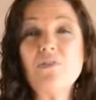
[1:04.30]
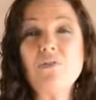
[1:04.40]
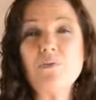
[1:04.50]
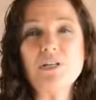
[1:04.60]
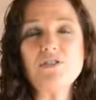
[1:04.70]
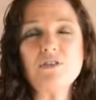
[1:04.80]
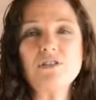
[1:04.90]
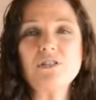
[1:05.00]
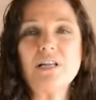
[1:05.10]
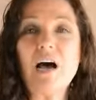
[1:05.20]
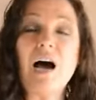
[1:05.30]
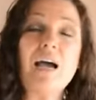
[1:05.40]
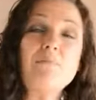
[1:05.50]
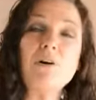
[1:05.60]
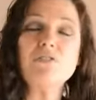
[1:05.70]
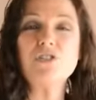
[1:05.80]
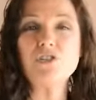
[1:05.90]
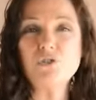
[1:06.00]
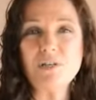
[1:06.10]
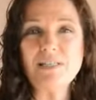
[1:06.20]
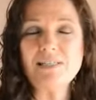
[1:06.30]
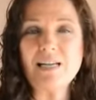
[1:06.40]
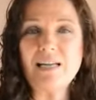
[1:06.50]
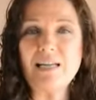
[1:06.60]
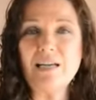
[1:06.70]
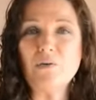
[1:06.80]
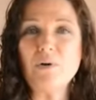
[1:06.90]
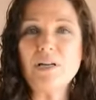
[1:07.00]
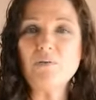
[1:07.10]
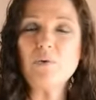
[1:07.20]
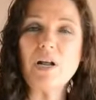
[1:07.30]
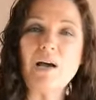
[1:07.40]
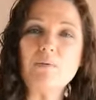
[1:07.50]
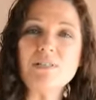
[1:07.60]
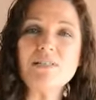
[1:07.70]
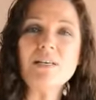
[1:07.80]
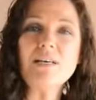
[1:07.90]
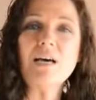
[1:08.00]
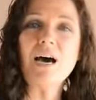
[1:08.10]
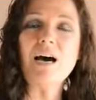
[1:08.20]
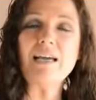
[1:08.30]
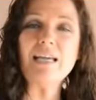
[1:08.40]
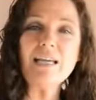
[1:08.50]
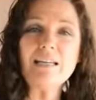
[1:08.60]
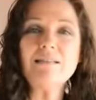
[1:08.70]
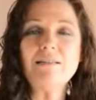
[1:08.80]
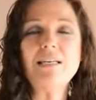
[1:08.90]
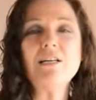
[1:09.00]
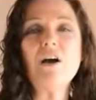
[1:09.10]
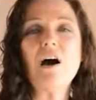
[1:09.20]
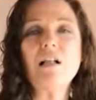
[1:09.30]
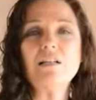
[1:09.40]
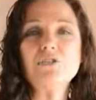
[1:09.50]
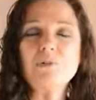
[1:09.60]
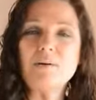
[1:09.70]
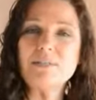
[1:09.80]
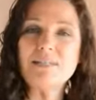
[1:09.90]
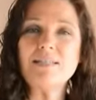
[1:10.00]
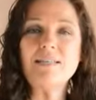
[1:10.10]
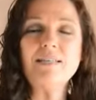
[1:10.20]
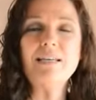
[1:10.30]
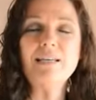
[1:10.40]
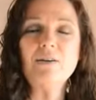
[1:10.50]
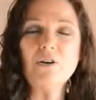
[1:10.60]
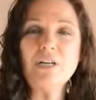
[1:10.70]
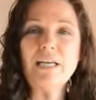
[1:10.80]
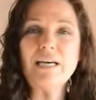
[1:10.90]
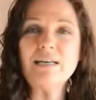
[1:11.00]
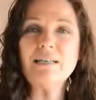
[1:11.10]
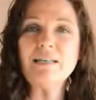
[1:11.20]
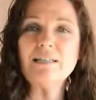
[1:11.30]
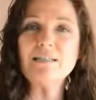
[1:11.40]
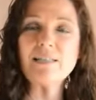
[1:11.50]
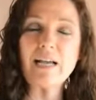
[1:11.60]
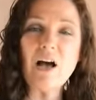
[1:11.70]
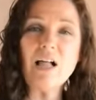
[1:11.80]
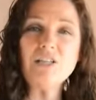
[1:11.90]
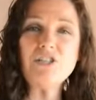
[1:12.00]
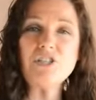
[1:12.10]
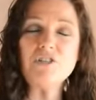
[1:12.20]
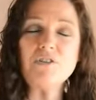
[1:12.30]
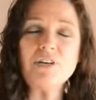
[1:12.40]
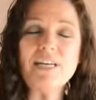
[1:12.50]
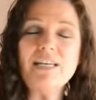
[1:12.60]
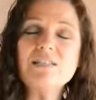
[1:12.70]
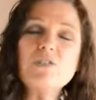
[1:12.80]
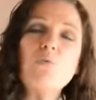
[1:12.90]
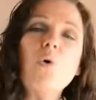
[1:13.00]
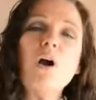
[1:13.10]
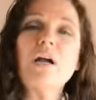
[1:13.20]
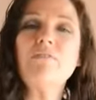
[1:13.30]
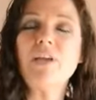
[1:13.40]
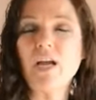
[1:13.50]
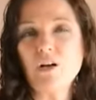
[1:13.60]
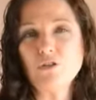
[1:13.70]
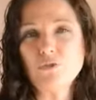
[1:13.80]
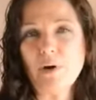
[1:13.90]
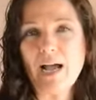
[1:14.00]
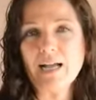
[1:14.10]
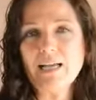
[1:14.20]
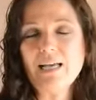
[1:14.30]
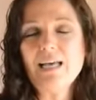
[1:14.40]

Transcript: of the research that I most enjoyed studying when, when I was uh, in, in college, when I was earning a, a psychology degree, is the work of Carol Dweck.